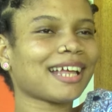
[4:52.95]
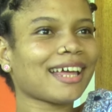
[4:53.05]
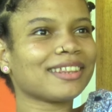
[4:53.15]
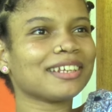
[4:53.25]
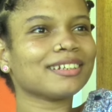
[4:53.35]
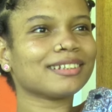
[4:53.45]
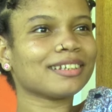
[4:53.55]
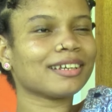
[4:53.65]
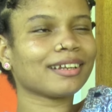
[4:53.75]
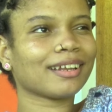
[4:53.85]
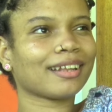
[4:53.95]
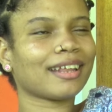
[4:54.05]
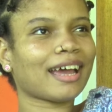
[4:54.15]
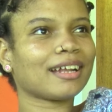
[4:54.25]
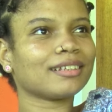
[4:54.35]
thing
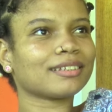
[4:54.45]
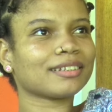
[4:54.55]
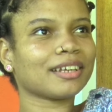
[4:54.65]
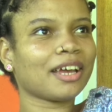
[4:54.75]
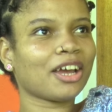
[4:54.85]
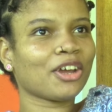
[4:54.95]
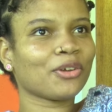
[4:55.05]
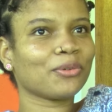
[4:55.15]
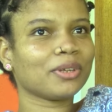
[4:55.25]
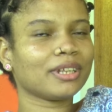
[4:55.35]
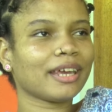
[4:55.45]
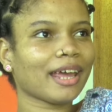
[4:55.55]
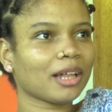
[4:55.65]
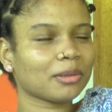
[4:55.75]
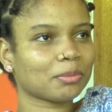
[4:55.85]
that really
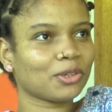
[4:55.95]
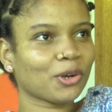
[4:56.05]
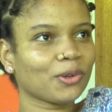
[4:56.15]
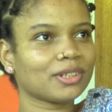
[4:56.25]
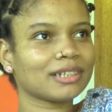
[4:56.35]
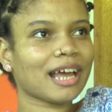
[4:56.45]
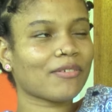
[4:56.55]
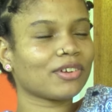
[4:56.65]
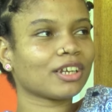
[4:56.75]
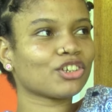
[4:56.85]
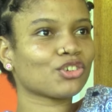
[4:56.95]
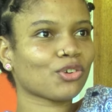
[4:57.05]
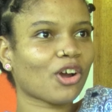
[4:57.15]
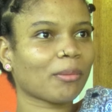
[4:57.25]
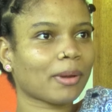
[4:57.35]
helped me out is having a
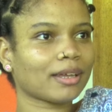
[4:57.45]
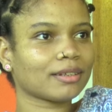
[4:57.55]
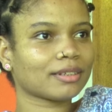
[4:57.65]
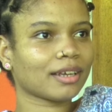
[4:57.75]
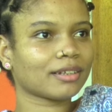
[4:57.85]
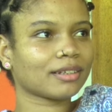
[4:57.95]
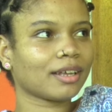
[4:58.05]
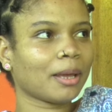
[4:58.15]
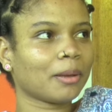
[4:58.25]
strong mindset.